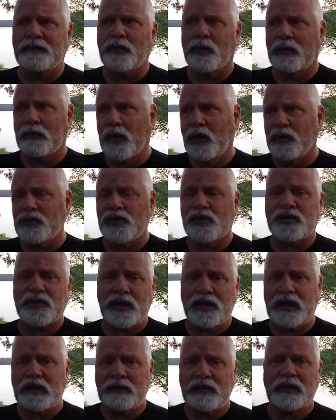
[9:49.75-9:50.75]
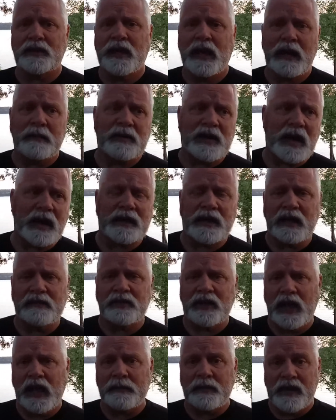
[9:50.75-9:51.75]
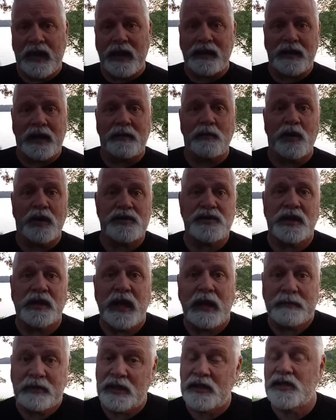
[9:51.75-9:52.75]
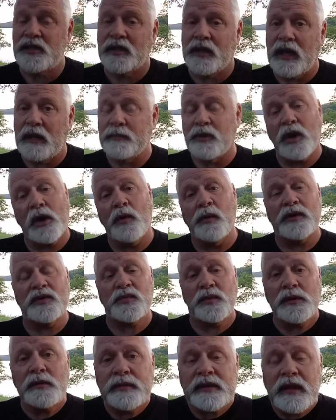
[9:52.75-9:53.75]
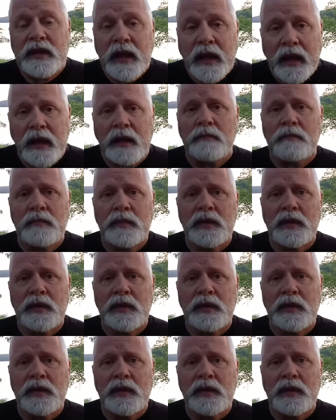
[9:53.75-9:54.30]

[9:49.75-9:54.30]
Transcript: And when Moses said, give me a name, God gave a name, and that name was the name and is the name and always will be the name.